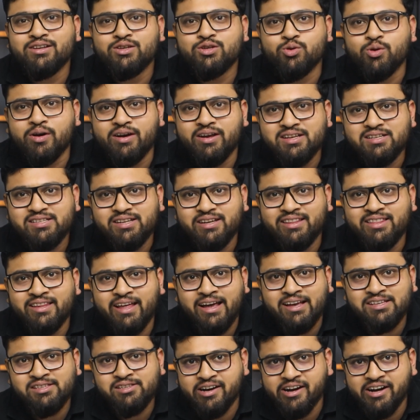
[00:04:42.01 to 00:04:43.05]
Join us in the
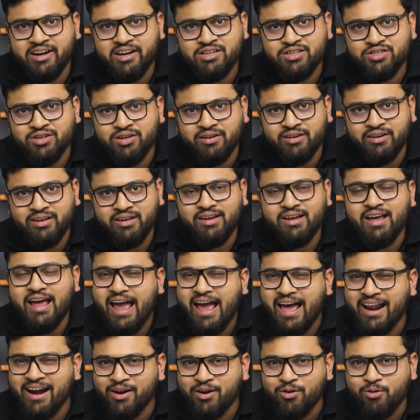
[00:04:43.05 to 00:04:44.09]
exhilarating journey.
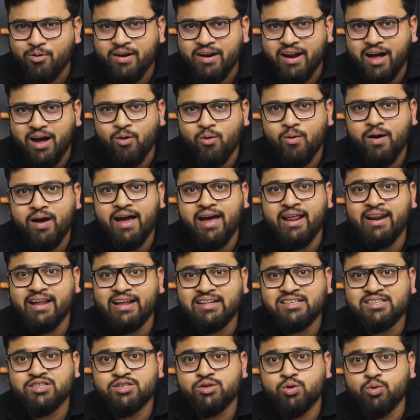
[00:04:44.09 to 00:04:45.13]
Enroll now and
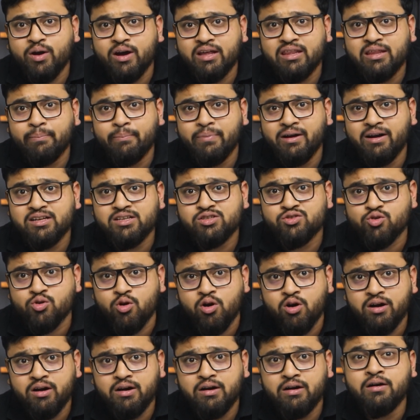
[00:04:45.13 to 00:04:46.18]
let's together build a
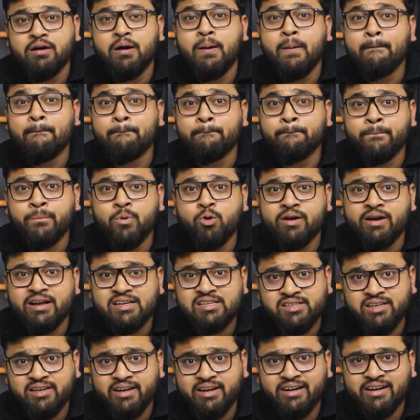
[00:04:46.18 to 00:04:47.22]
stronger, more
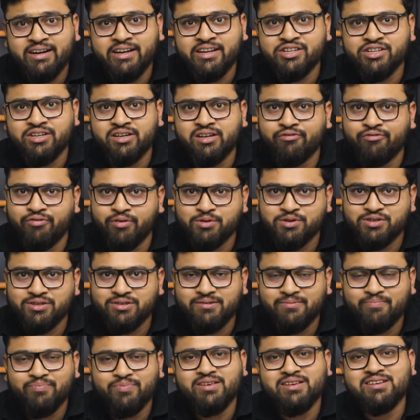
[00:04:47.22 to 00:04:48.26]
resilient digital future.